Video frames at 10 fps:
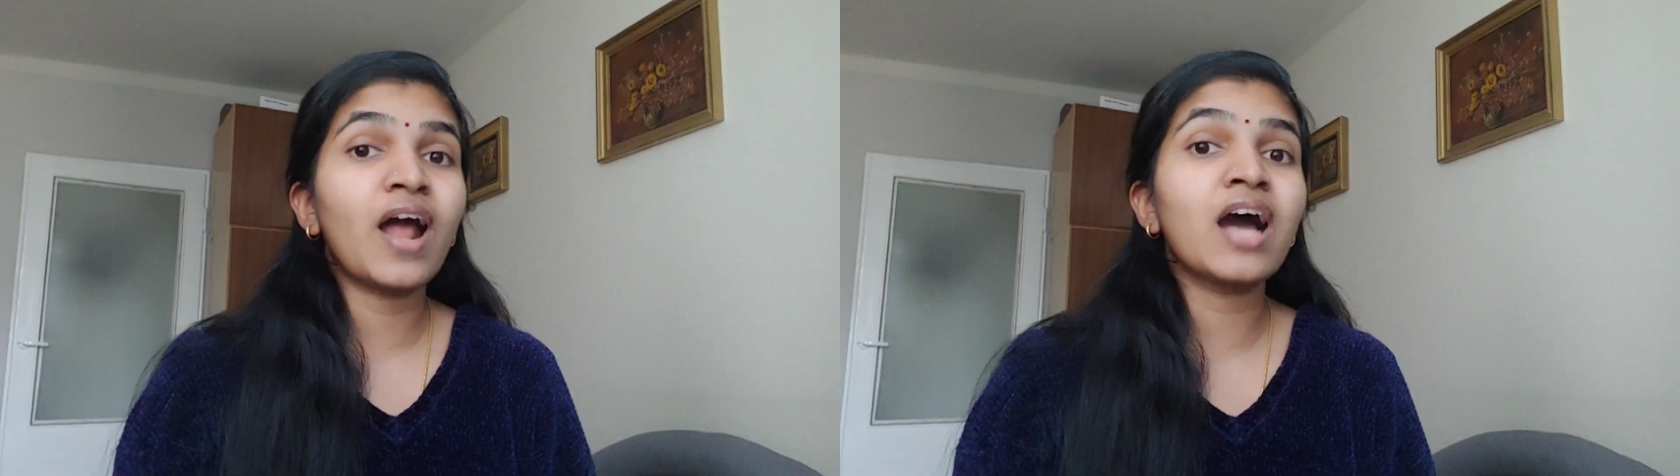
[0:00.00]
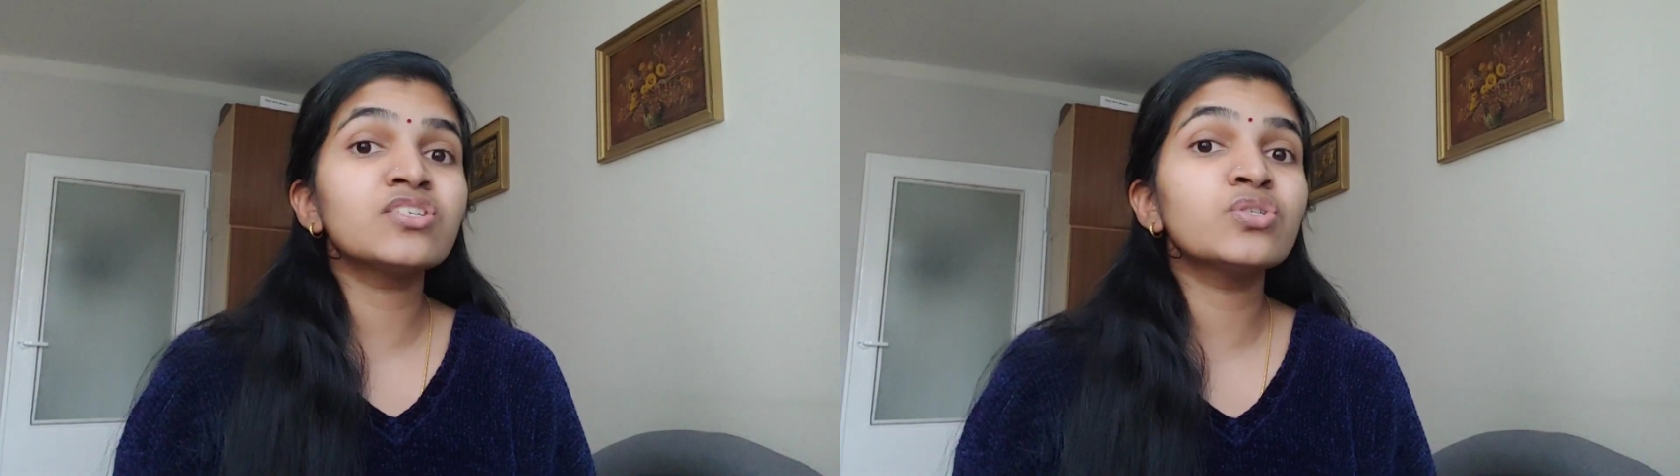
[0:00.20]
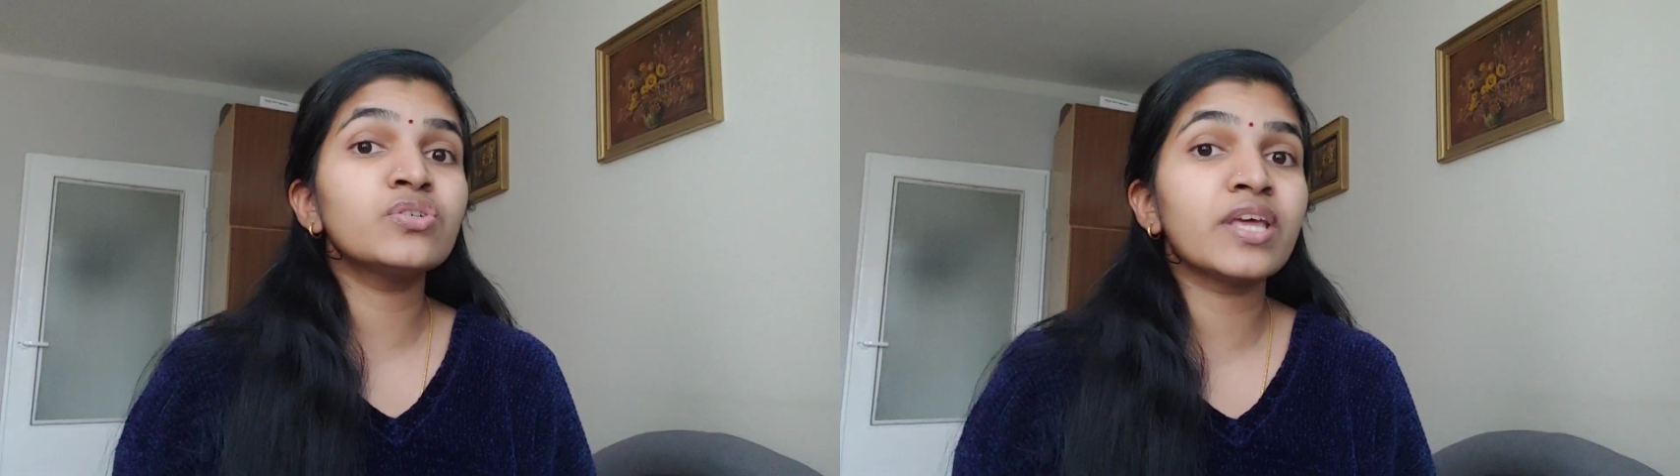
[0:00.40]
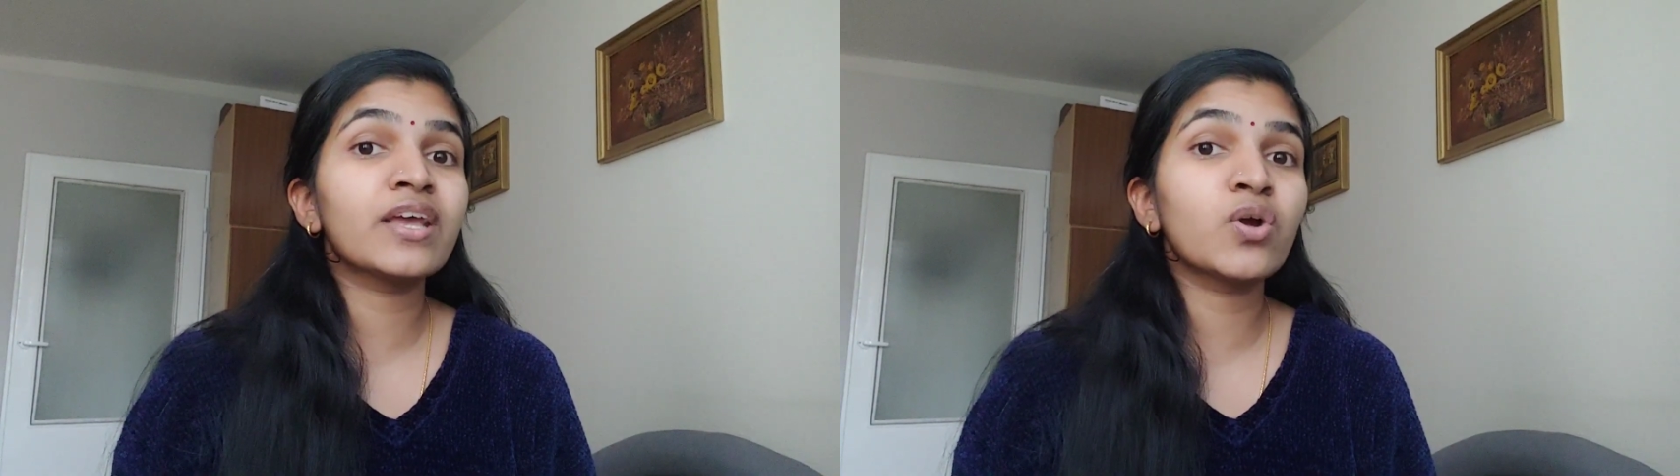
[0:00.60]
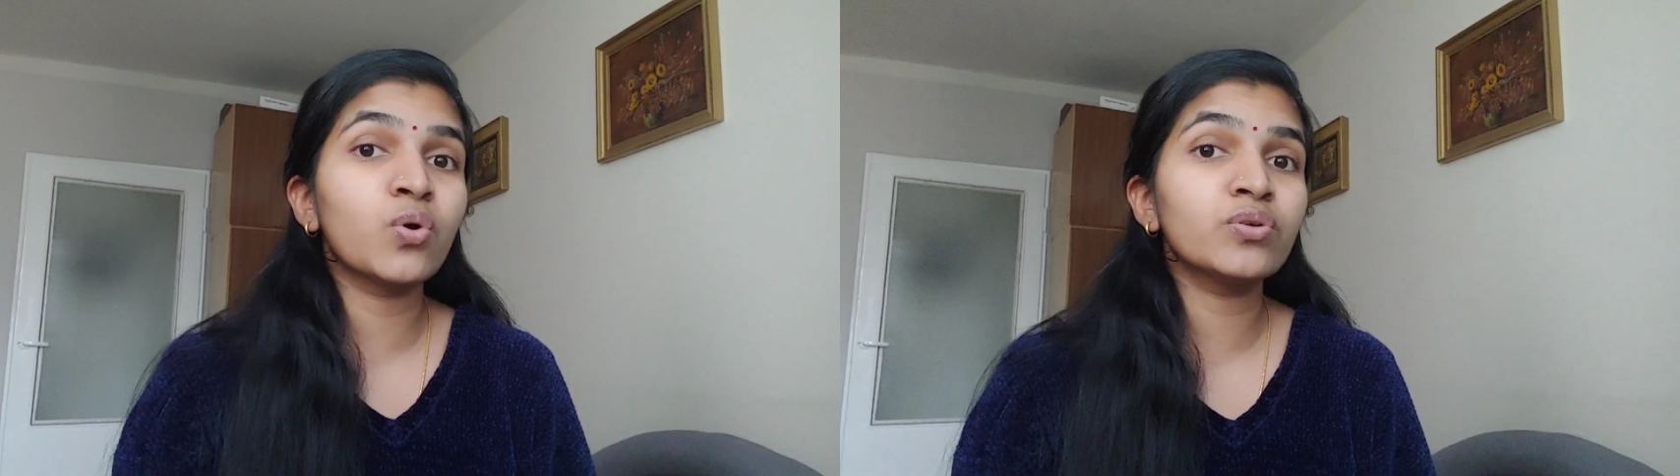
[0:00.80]
asked to
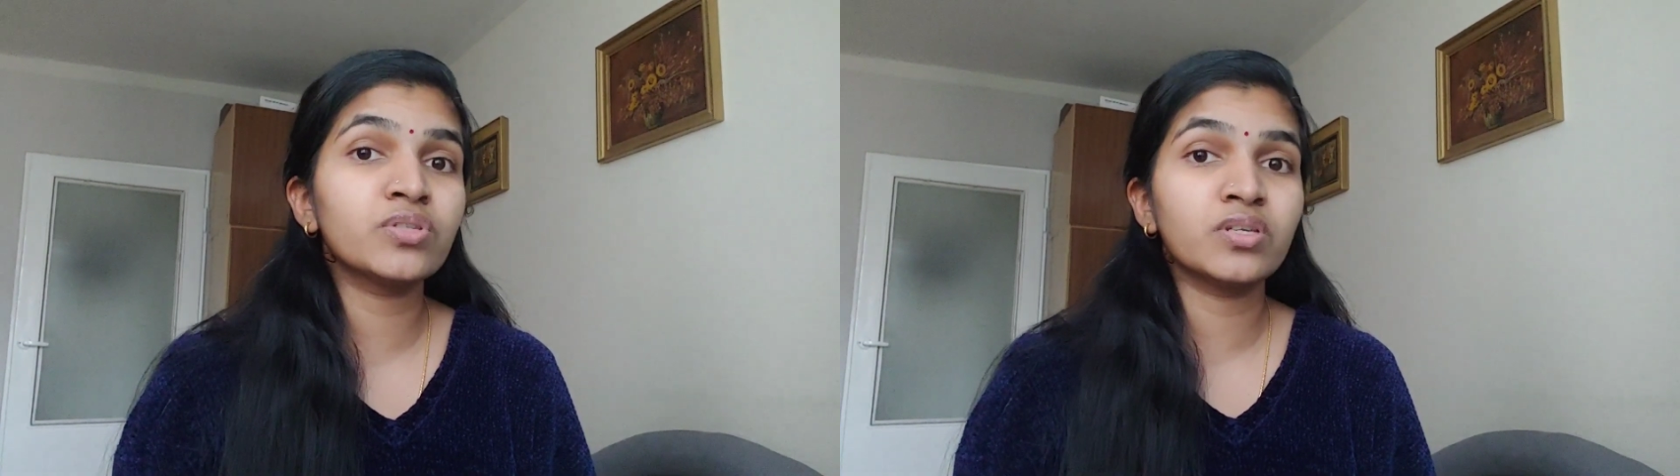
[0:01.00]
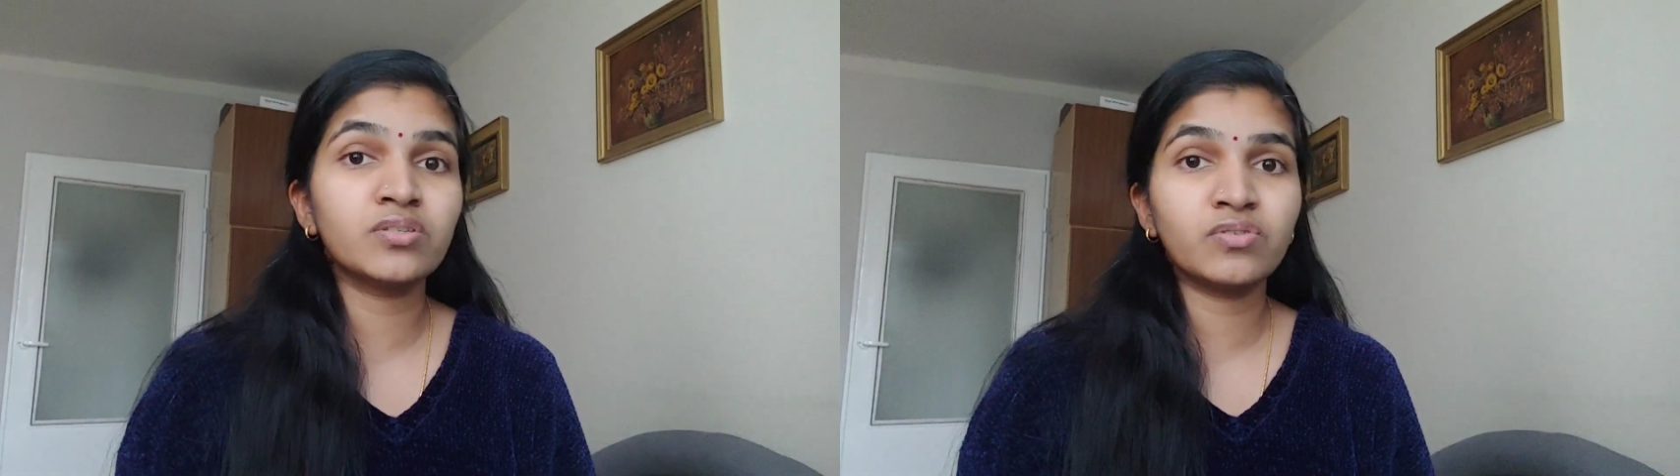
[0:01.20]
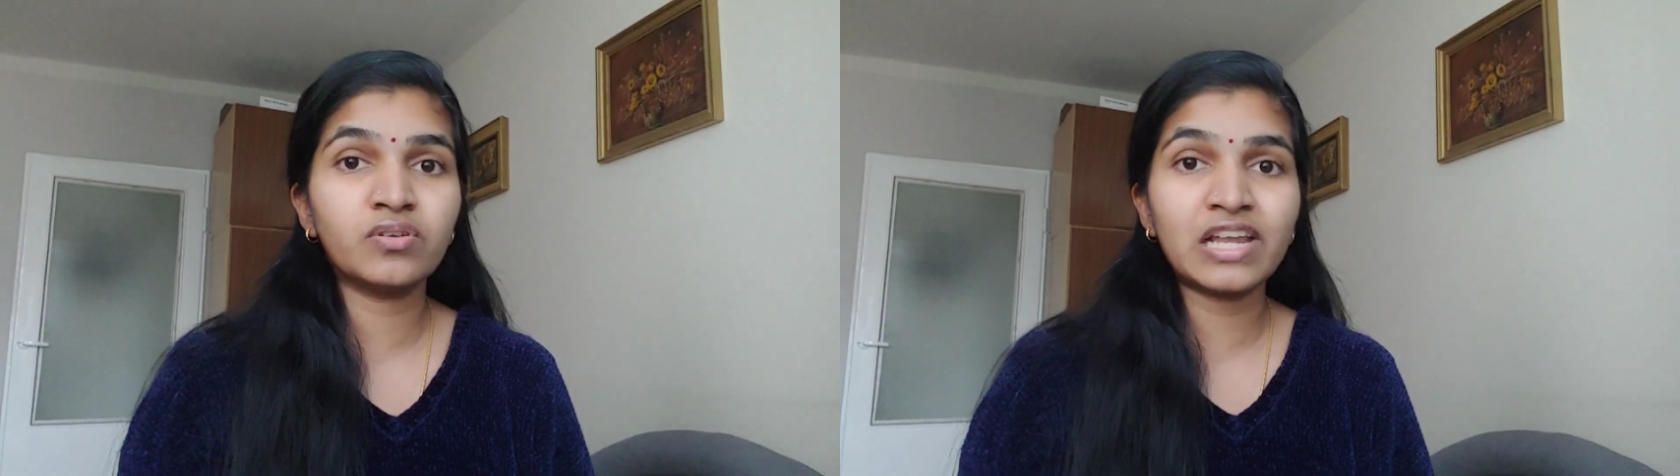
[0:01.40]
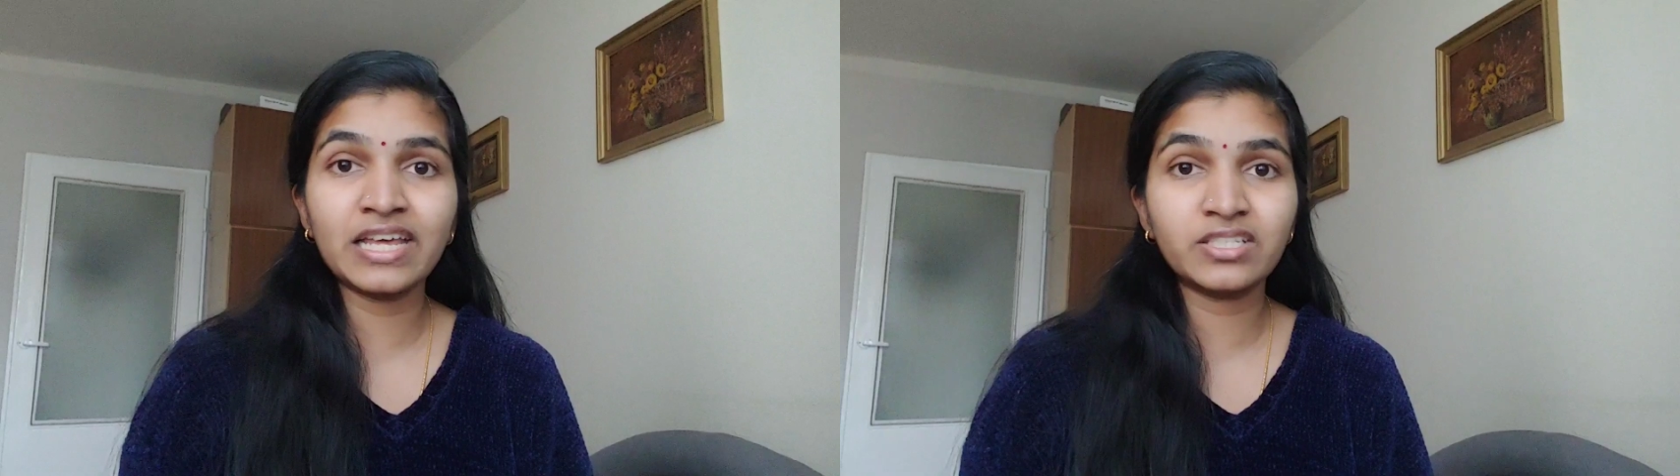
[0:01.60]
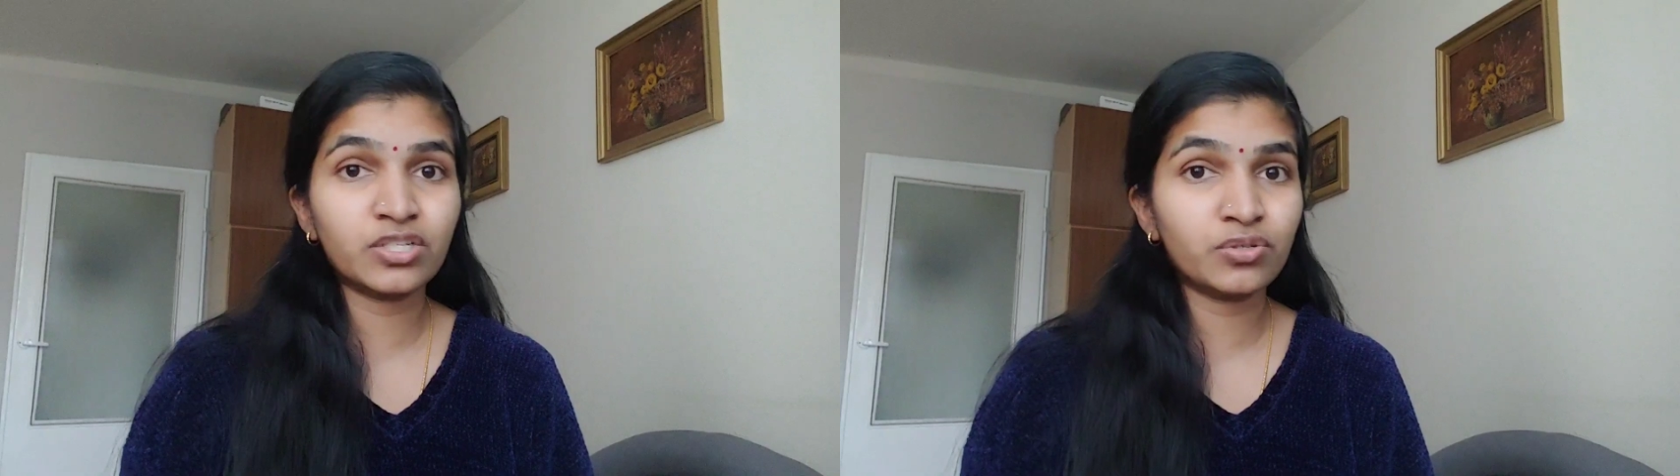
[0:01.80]
take courses
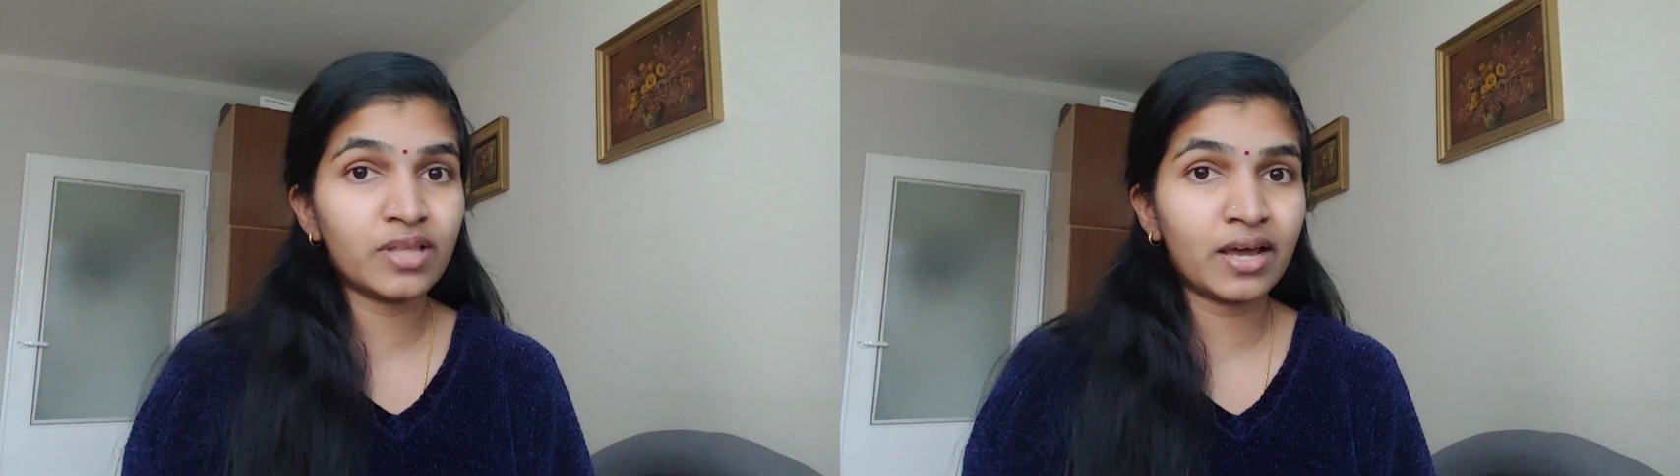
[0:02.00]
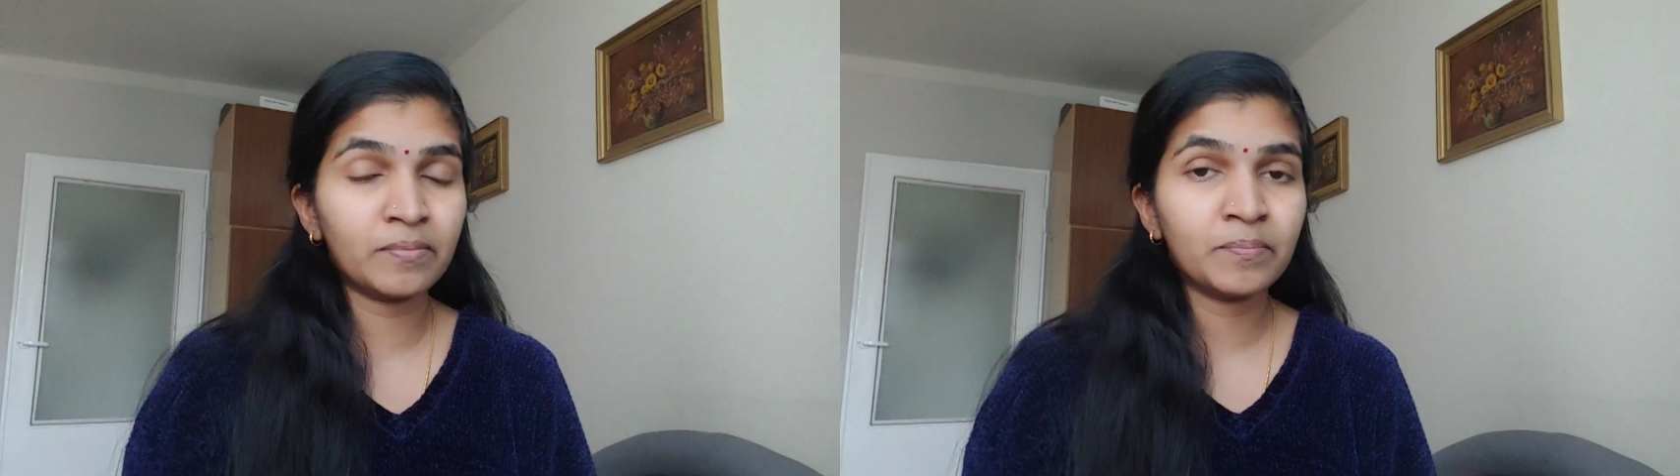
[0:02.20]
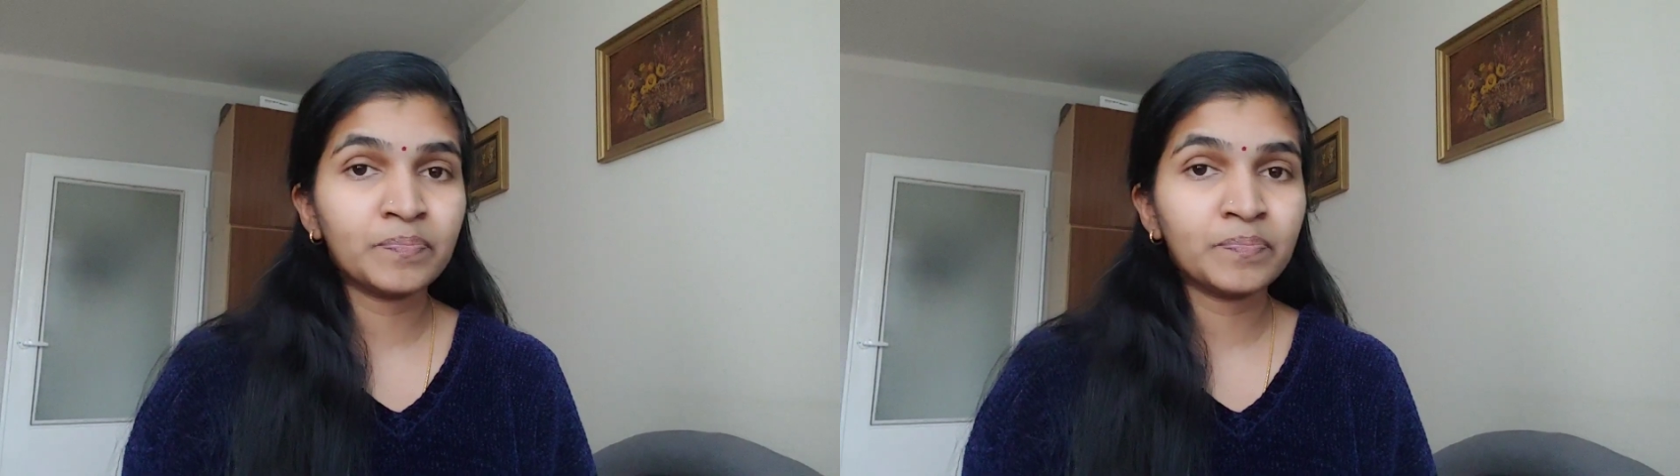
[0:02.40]
related to that.